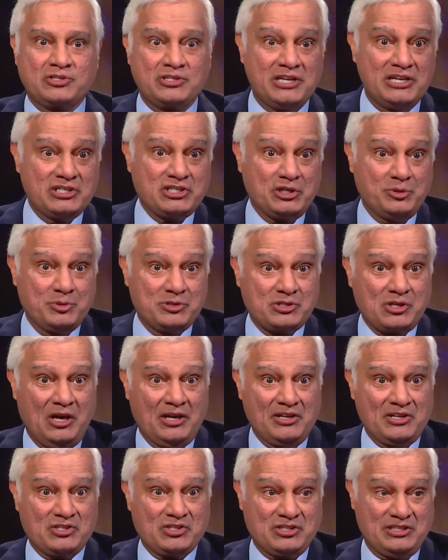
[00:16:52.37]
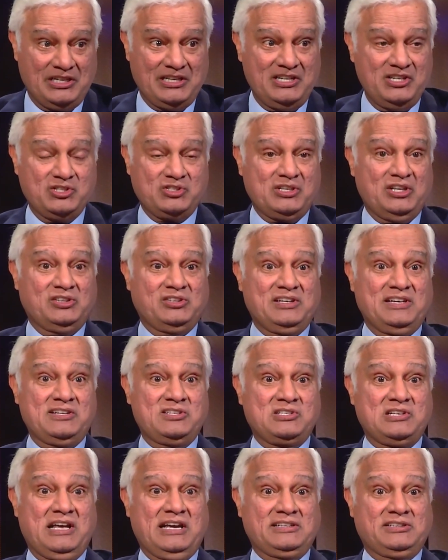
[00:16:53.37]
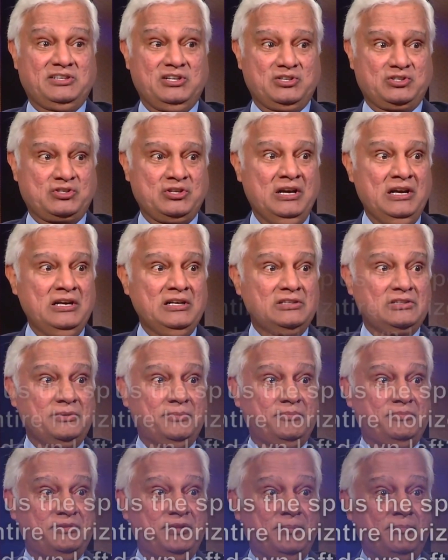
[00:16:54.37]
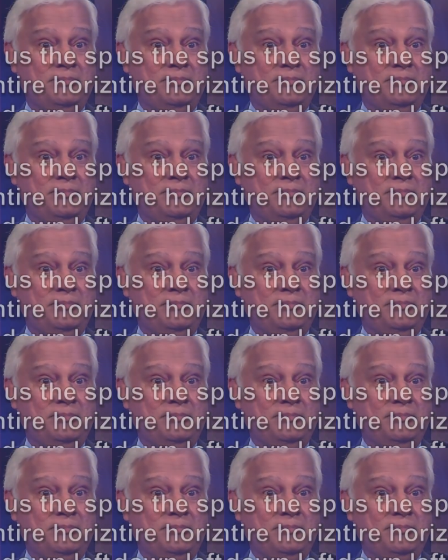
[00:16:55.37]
Nietzsche was honest, and he said things like this, the